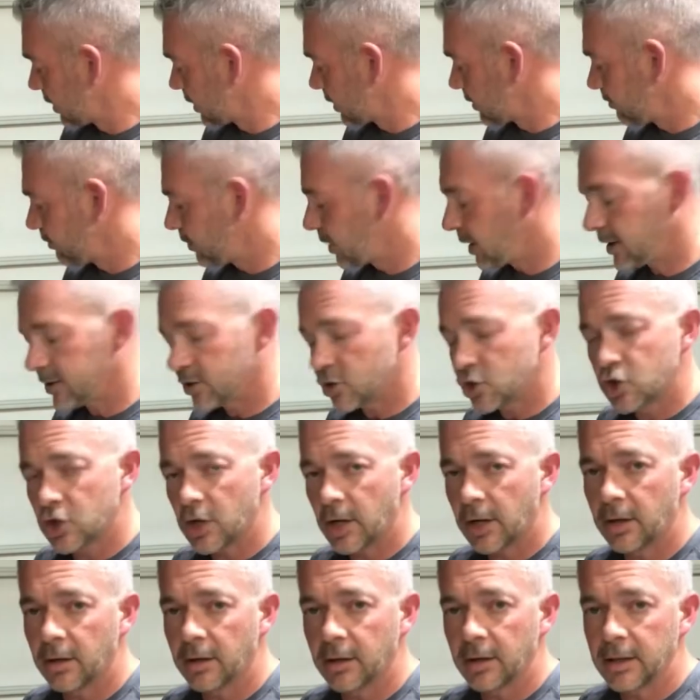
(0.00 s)
but
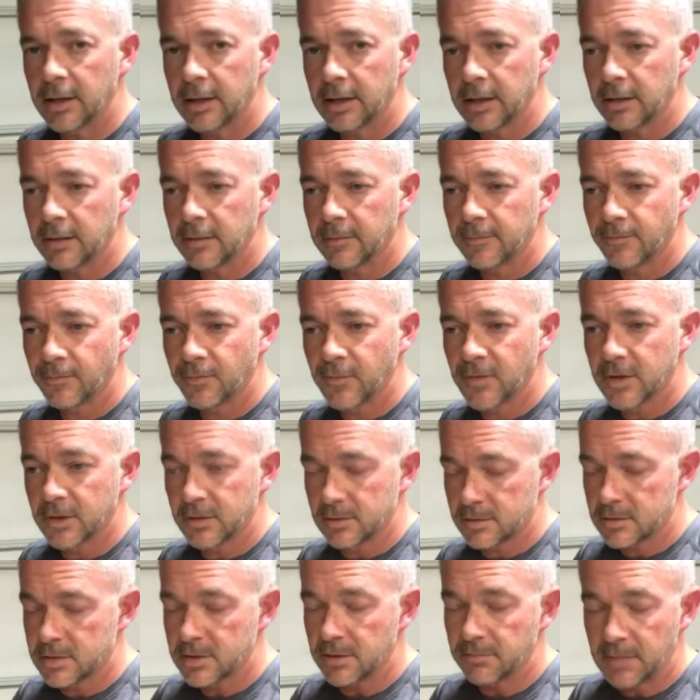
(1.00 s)
cherry,
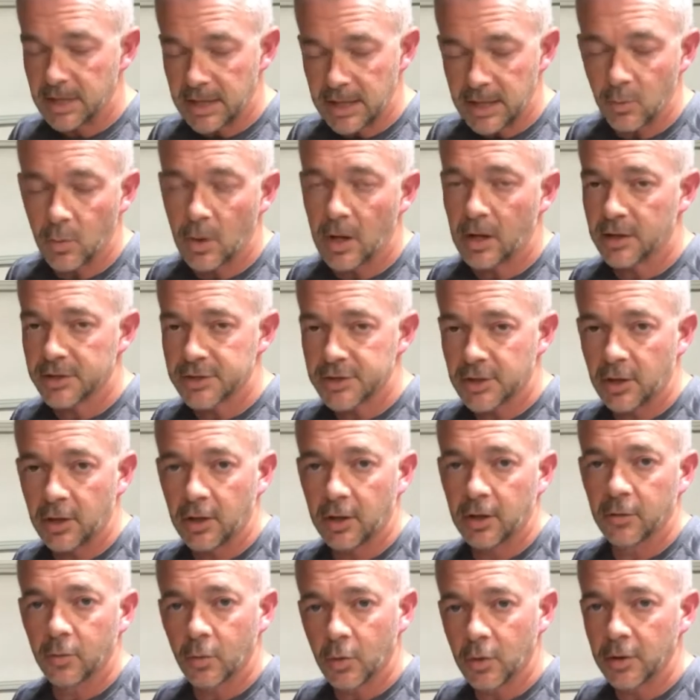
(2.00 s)
to me, while it's a
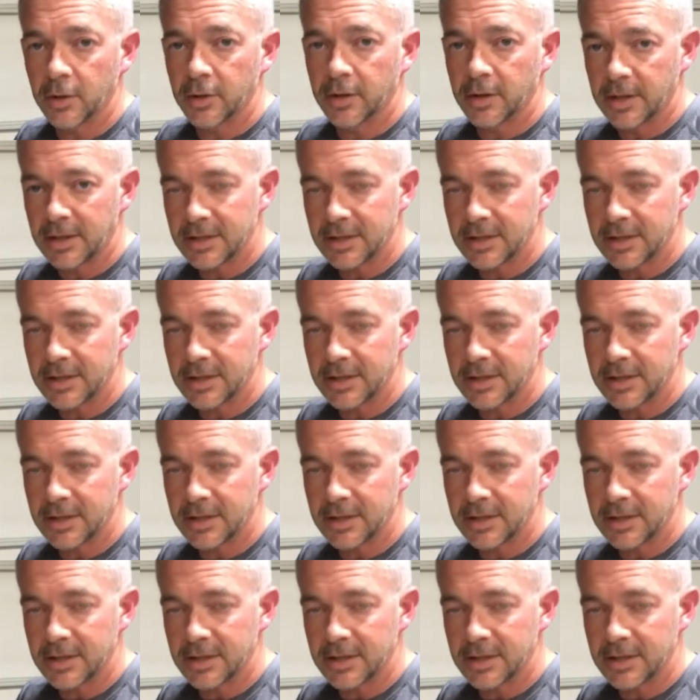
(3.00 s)
hardwood,